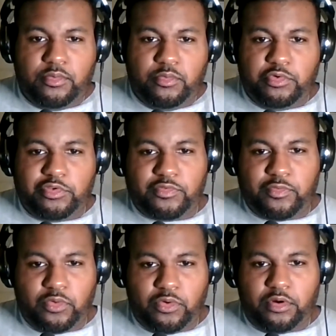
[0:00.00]
was
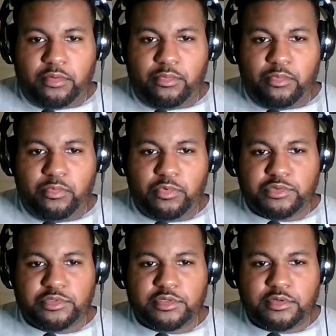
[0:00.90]
formed, which
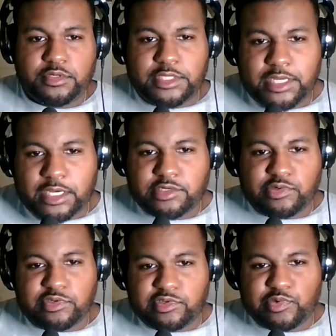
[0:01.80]
was called the
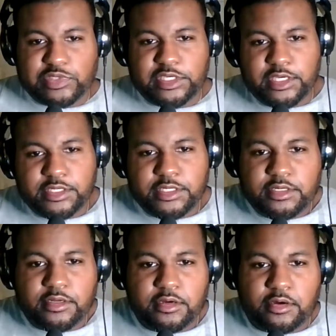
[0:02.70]
National
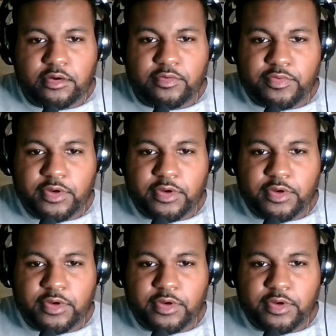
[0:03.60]
Association of